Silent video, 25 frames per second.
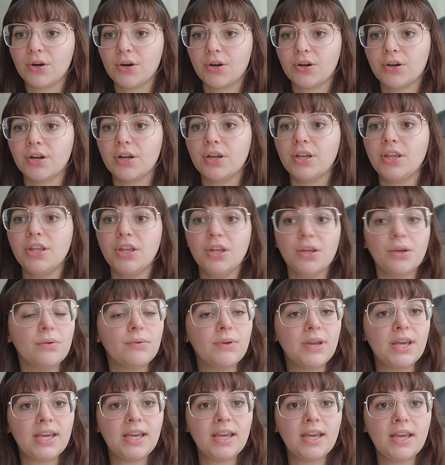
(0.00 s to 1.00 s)
her
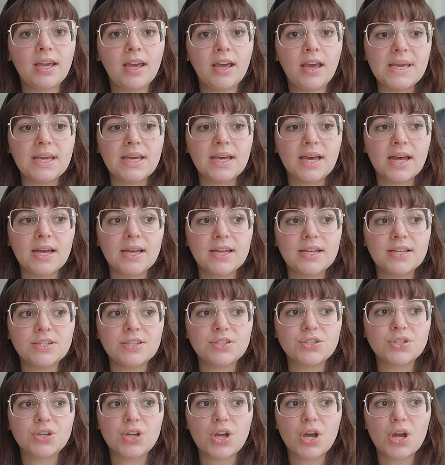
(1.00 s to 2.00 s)
uni
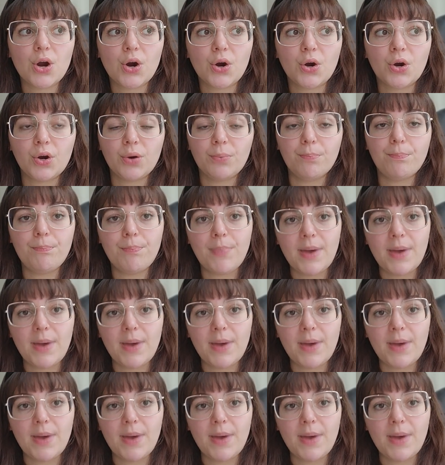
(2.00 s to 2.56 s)
because her